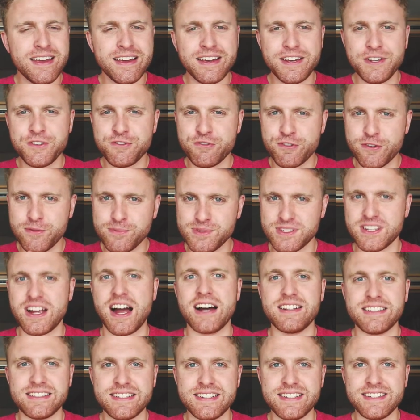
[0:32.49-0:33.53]
He's from
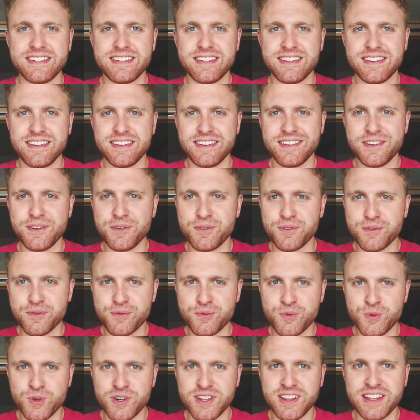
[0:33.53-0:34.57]
Scotland
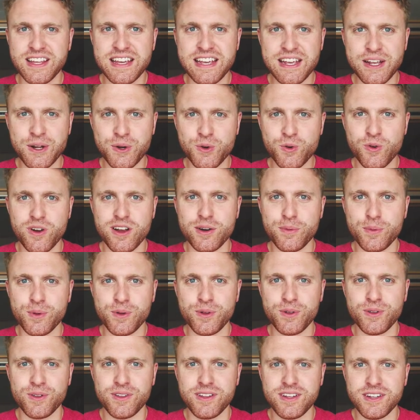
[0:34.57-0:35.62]
really
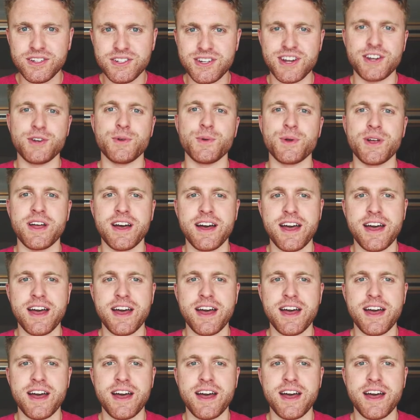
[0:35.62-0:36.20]
incredible, genuine